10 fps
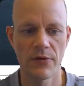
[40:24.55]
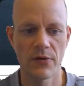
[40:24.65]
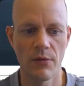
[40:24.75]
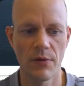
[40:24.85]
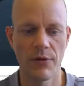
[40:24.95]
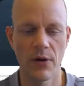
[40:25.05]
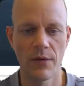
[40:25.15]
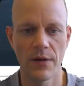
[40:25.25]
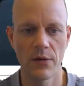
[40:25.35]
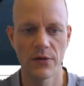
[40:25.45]
So we
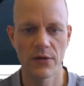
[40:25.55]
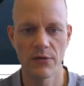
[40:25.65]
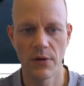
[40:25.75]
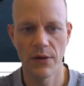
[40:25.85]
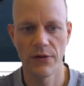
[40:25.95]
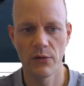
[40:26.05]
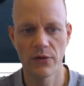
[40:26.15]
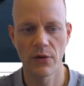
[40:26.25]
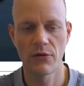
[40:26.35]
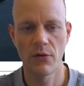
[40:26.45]
found that those controllers
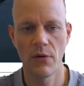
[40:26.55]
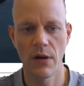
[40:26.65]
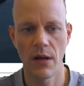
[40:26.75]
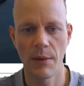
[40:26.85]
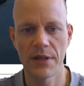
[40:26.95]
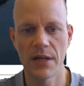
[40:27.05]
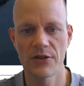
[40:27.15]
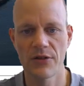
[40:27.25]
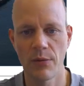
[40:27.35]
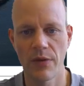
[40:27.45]
use control
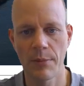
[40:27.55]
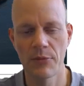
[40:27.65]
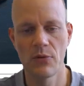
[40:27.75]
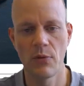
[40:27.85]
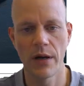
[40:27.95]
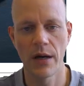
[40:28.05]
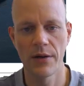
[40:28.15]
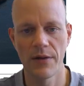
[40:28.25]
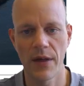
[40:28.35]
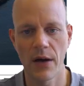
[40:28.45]
applications with up to
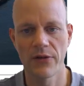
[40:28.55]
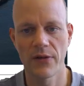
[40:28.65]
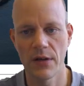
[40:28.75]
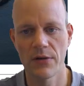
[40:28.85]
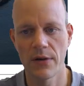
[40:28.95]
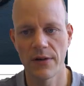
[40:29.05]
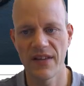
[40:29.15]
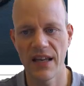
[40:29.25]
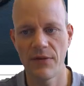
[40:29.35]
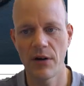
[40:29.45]
100,000 internal
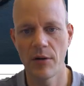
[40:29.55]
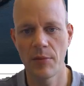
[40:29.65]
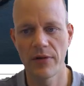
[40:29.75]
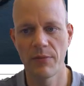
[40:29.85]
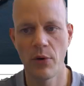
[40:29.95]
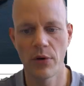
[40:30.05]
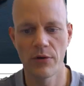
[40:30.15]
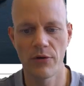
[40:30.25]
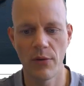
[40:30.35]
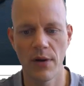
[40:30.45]
state variables per
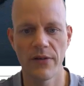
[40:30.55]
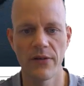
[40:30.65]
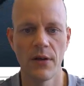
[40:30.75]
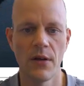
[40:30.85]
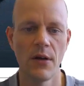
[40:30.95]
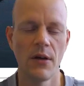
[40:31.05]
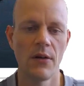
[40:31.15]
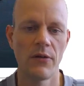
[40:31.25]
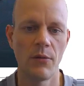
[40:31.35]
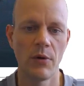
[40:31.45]
controllers.
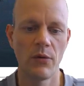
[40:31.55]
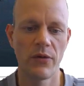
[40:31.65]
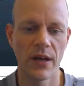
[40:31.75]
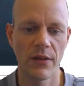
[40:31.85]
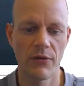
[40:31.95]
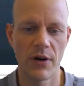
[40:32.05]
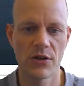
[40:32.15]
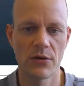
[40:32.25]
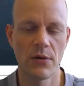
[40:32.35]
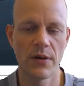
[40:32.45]
So we use that
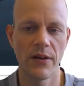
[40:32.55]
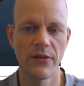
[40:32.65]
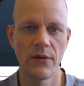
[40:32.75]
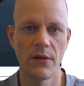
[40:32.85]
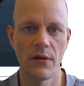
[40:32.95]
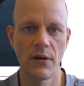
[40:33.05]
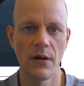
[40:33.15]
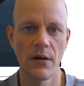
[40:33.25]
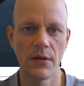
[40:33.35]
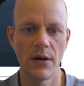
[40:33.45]
threshold as
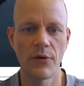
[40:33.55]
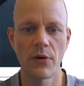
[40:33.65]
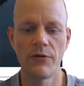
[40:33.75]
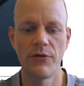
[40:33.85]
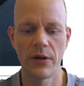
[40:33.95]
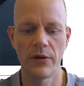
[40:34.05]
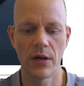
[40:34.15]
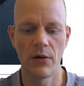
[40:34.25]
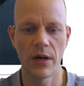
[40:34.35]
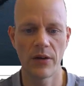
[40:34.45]
for
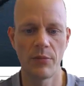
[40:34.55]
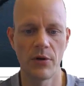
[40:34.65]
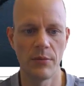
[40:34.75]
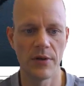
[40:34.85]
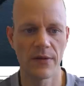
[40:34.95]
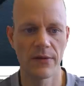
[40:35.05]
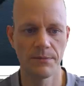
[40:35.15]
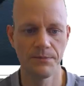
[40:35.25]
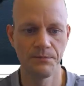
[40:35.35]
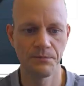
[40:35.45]
configuring our experiments.